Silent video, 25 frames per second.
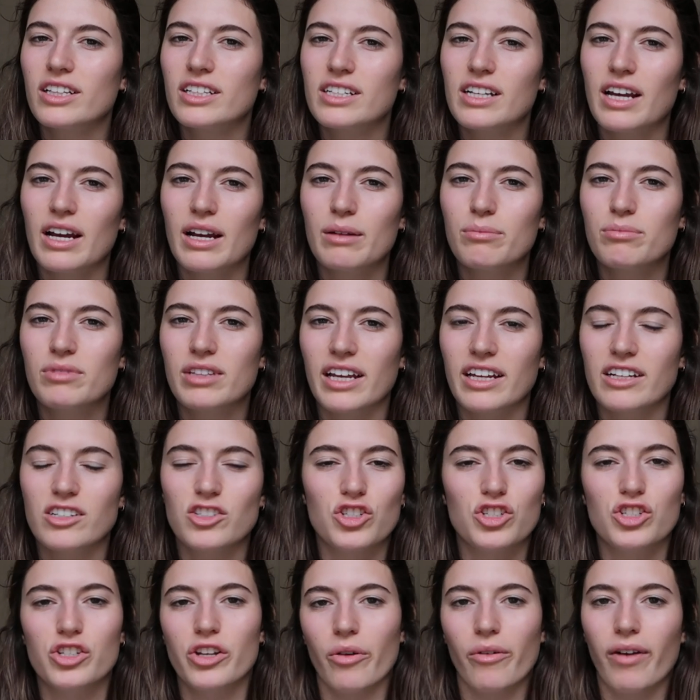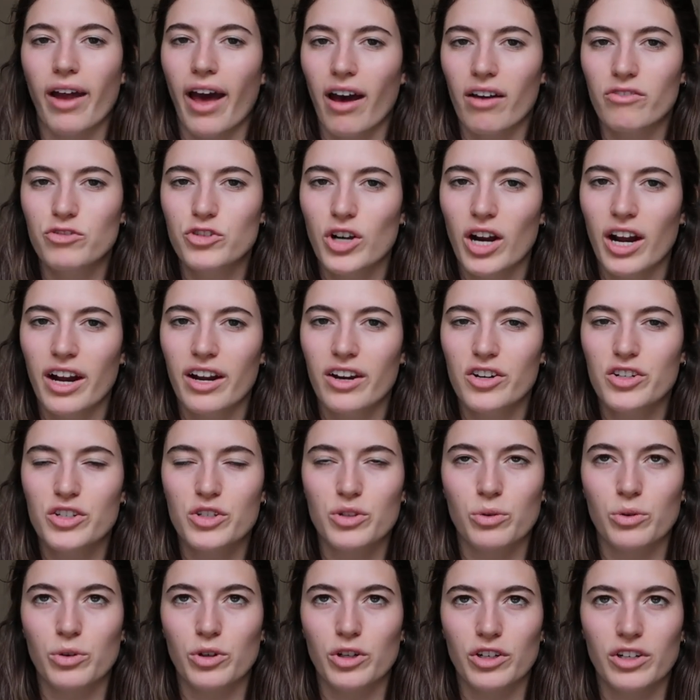of the time they just don't have dryers,
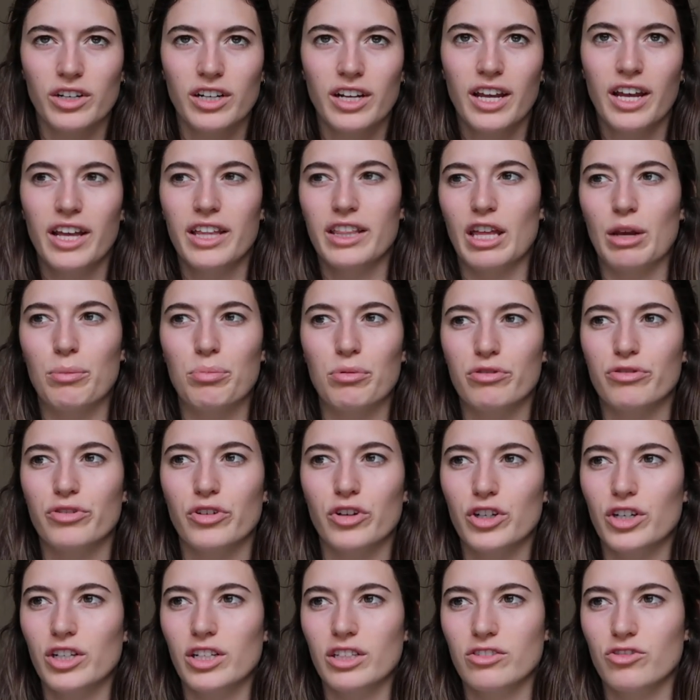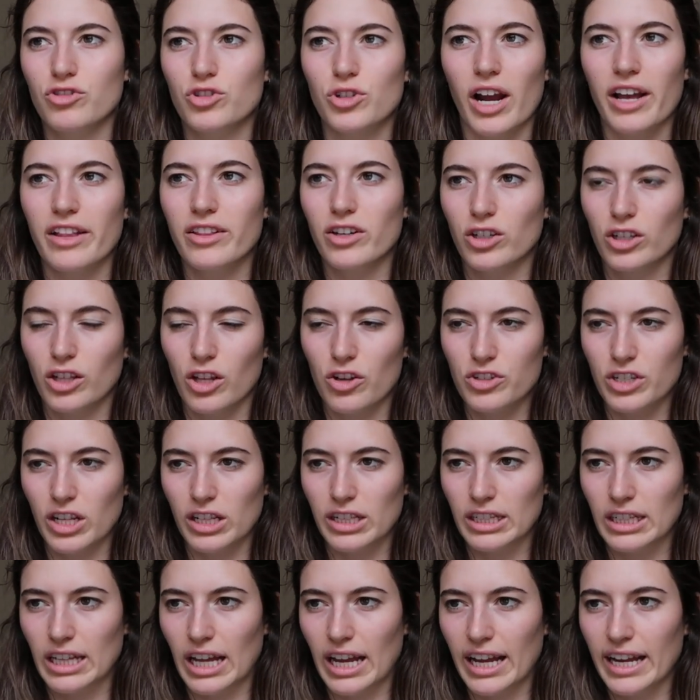or they prefer to dry their clothes on
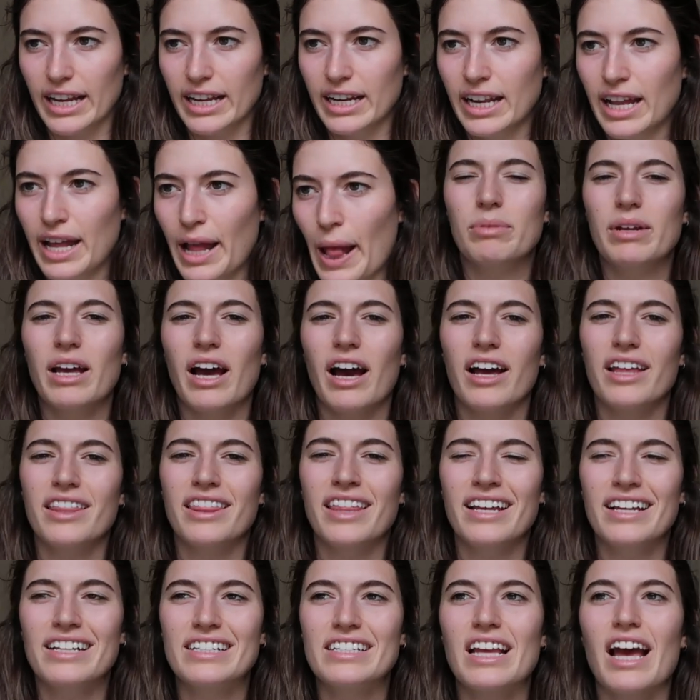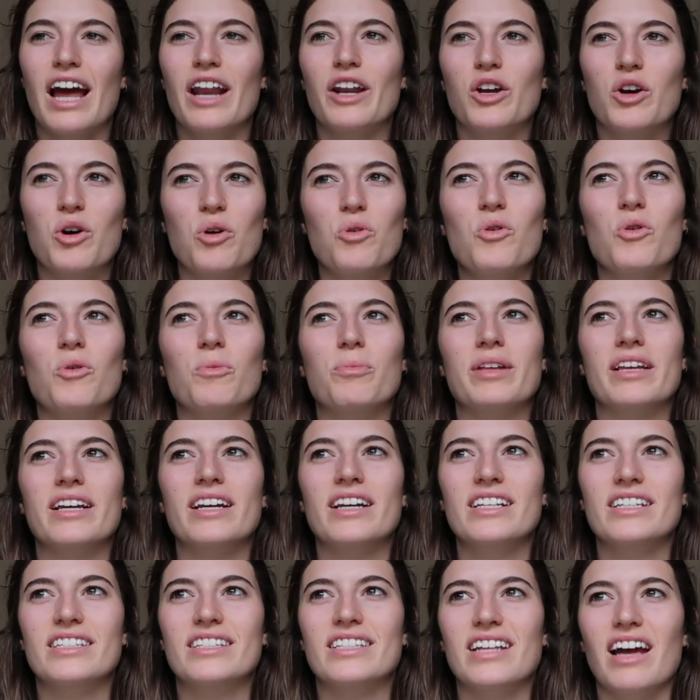the line. But yeah, I think it's kind of cool
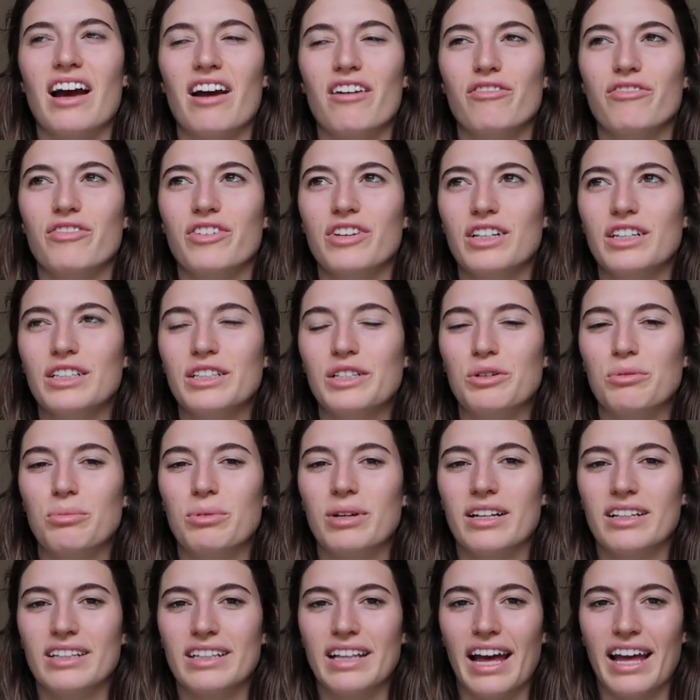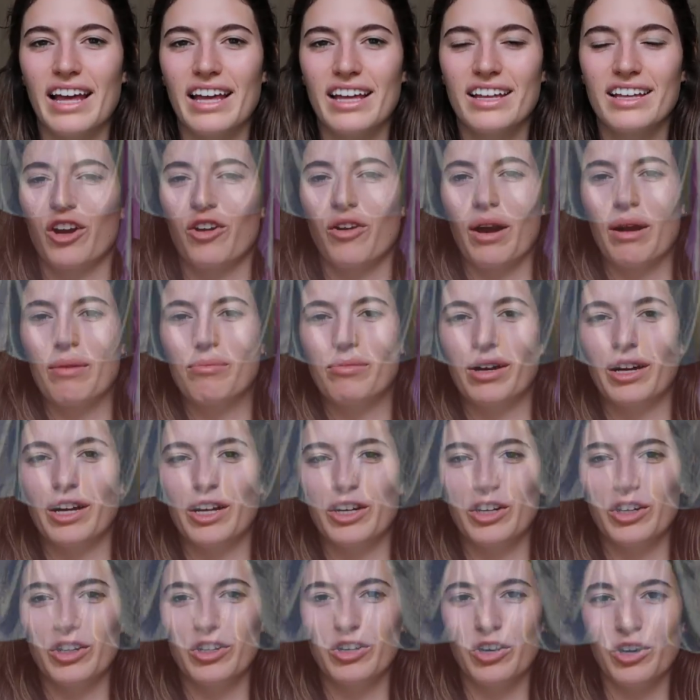because I feel a little bit like a grandma
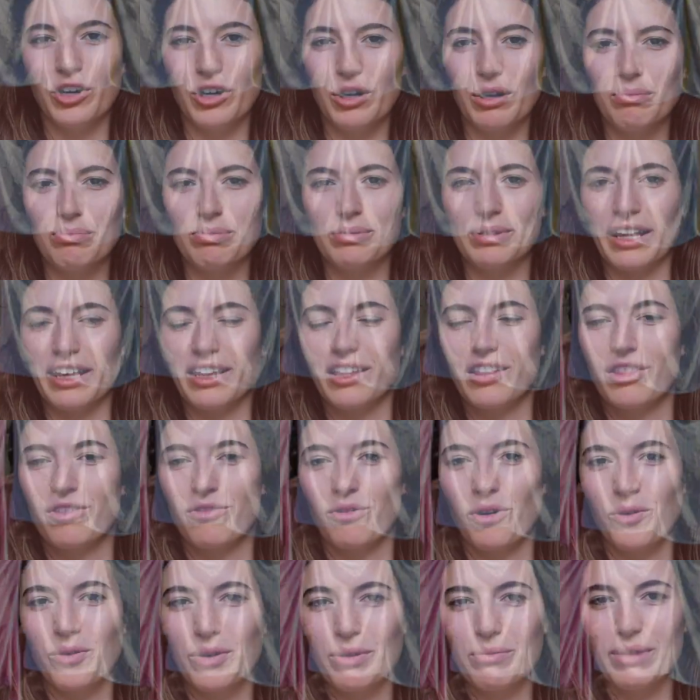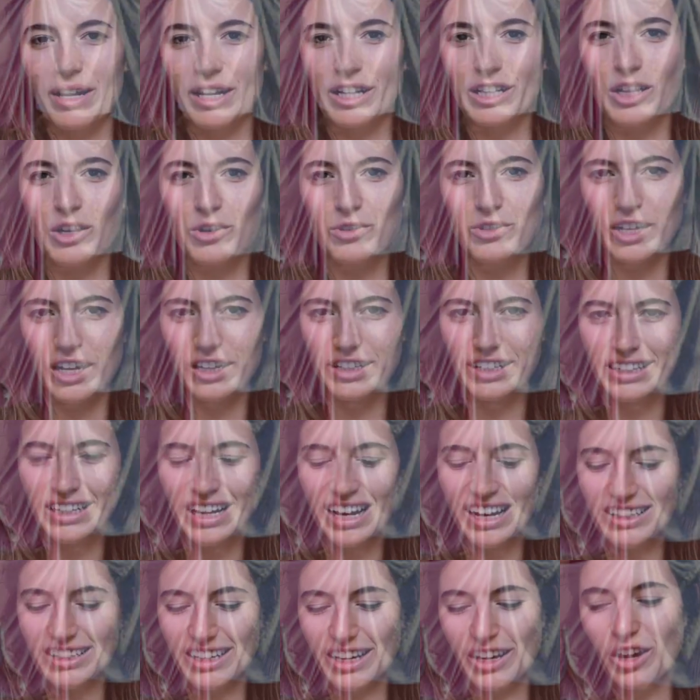in Europe, like throwing my clothes on the
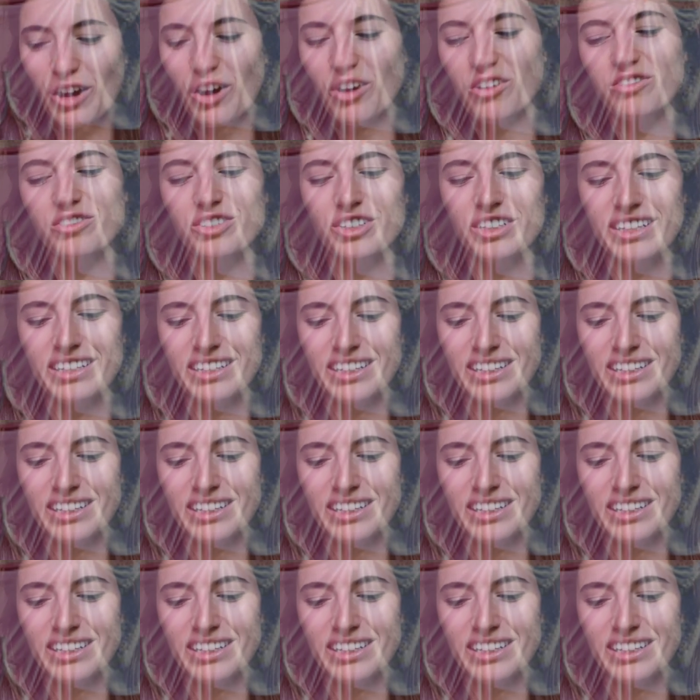line, like over